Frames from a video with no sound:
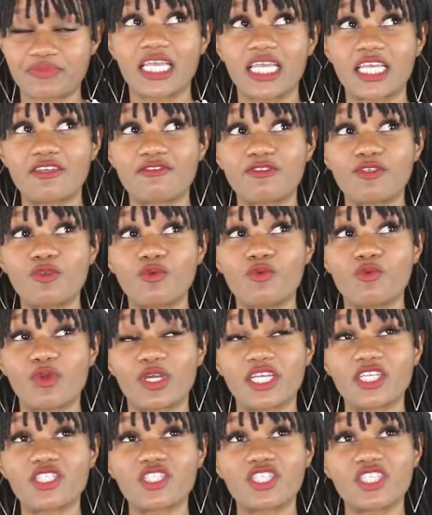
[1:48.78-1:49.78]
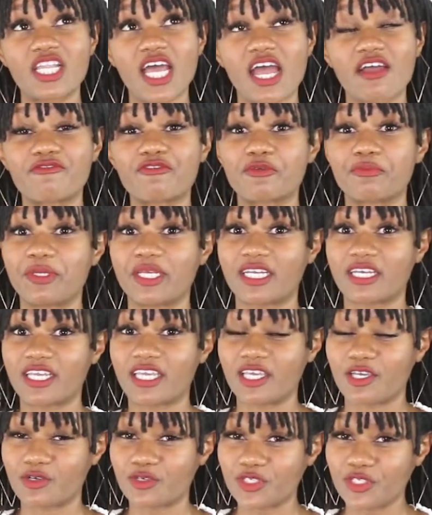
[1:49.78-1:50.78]
if you wish not for me to
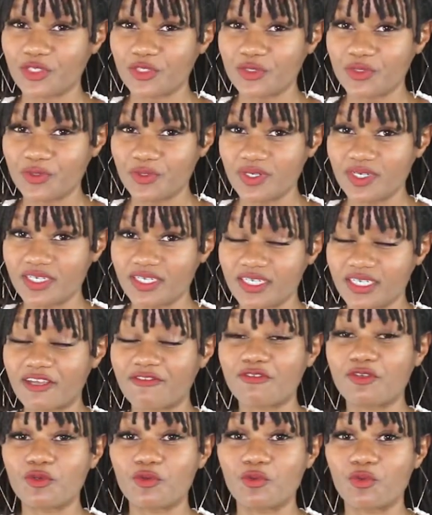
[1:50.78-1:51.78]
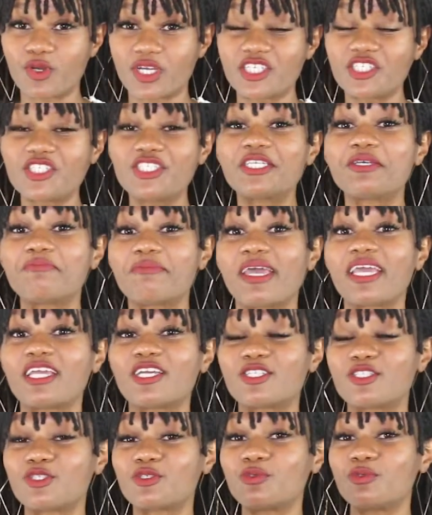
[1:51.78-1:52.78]
kill you, if you wish to make
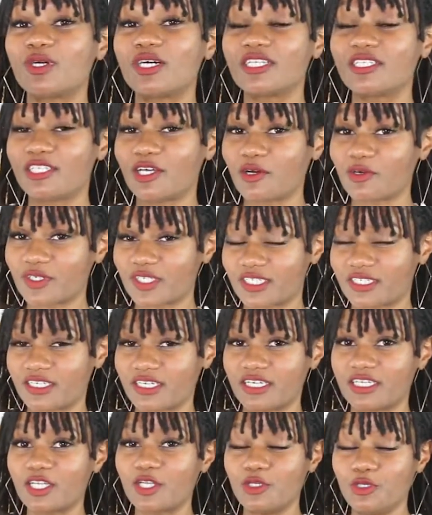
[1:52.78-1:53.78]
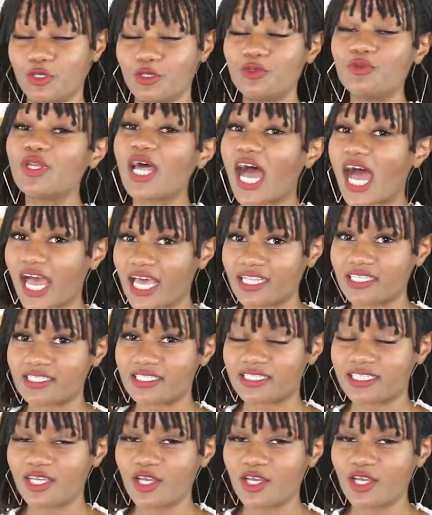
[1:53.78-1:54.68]
it to adulthood, do not